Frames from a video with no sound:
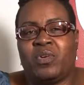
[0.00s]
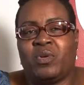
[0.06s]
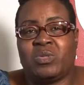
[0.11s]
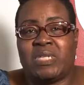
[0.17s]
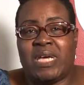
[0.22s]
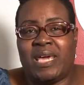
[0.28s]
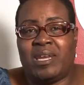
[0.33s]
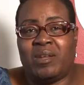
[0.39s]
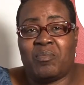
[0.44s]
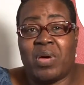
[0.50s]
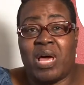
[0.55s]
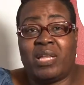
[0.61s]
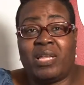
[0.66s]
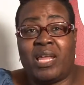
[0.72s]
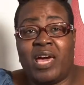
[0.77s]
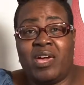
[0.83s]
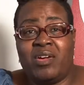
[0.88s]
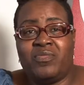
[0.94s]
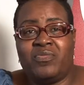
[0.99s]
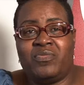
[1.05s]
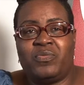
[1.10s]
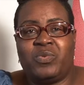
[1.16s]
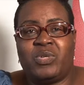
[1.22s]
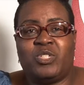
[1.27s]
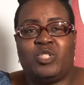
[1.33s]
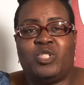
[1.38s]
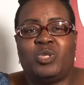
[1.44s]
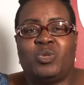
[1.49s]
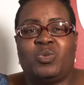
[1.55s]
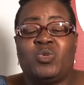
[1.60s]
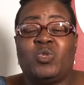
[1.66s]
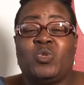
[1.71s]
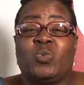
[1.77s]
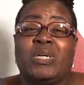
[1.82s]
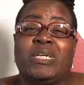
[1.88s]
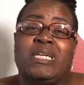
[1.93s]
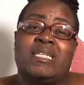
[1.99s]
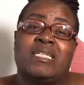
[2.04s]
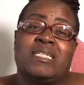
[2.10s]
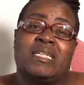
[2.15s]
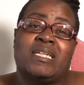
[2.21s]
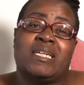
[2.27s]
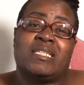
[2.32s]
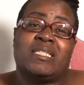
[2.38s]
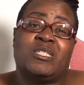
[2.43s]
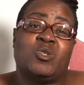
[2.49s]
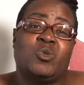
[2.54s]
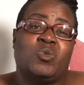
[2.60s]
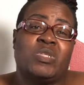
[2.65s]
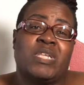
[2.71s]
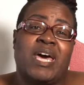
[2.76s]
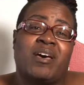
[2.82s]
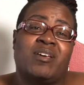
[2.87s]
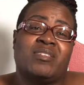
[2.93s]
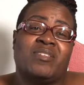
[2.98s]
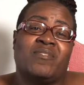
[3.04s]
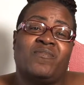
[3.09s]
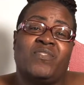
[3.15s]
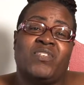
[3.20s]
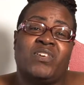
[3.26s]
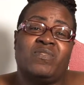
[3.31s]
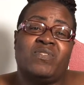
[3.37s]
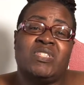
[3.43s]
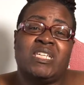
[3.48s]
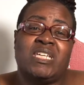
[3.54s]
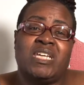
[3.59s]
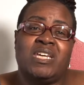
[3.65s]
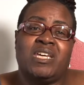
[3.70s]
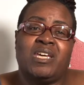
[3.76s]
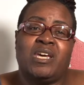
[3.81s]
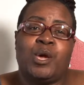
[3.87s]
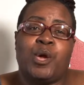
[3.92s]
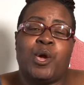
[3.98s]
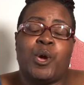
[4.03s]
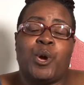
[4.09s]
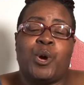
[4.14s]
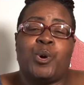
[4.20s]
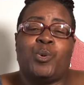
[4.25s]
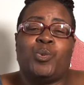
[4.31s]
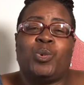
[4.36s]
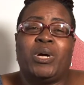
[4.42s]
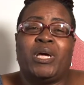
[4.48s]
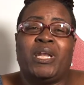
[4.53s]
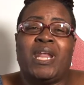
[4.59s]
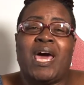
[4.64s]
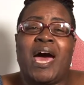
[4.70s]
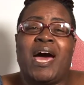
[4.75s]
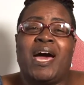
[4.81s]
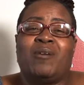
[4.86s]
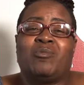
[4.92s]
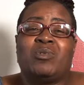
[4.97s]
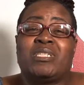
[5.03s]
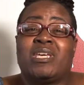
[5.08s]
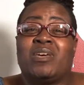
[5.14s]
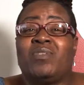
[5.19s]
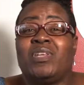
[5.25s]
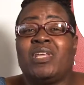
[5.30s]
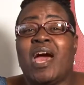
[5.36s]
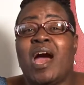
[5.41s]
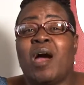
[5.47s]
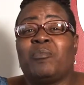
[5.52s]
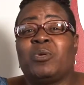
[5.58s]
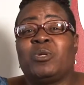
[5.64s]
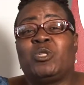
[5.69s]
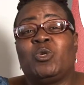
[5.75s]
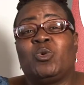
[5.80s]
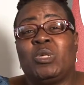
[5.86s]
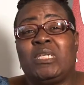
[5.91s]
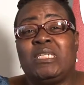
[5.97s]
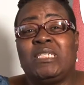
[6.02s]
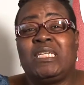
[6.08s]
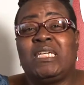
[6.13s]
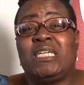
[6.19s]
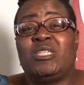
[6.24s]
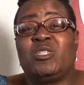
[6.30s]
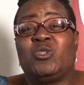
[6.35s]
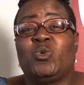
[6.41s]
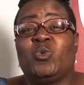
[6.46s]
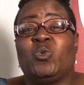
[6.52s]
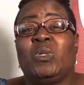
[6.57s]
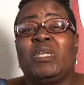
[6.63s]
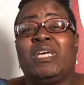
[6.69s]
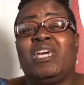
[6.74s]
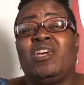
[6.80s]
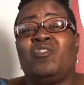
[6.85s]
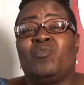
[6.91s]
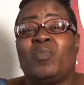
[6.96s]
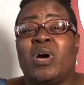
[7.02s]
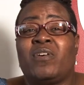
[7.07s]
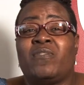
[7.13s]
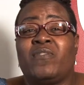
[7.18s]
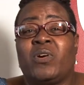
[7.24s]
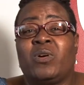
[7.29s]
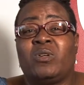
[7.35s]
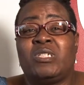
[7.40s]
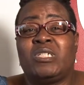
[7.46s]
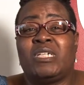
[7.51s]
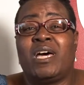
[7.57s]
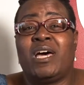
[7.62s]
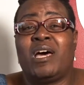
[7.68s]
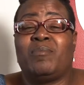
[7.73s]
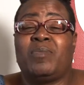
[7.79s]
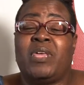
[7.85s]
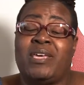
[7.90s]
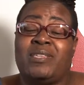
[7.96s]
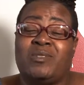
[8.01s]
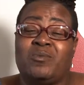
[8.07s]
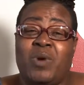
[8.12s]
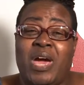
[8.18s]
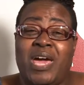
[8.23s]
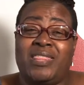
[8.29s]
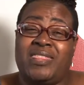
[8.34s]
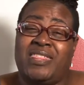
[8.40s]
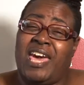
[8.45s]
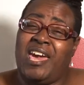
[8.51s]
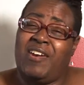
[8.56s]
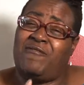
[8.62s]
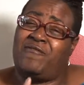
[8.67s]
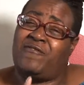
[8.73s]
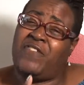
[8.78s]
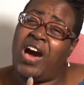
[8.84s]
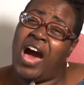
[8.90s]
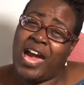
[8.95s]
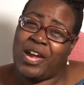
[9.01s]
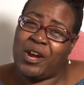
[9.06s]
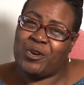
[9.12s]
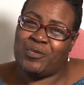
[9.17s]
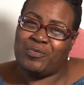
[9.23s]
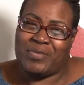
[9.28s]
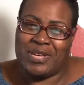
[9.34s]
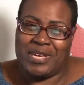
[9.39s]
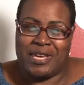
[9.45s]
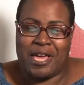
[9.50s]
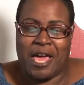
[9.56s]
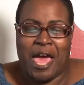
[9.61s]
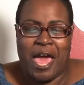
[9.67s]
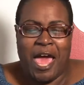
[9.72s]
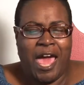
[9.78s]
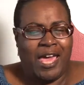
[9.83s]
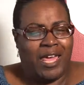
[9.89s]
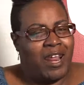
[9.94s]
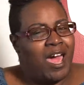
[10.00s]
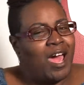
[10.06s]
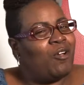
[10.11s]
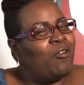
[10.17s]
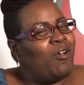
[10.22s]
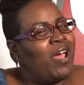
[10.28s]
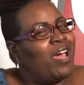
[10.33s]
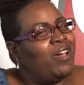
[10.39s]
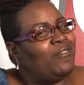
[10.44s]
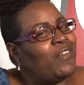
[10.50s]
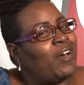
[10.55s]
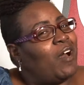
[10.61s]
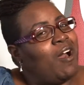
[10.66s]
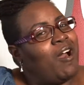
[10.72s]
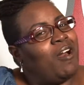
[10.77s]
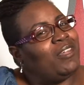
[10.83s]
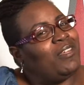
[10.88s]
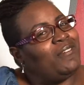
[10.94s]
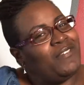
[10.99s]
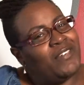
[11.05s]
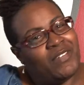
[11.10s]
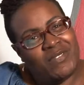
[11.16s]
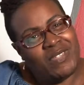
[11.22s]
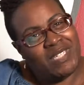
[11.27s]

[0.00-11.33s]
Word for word: pivotal date in my life was June 26, 2015 when I was given the opportunity to leave my first job. That's right, they fired me. And I cried for all of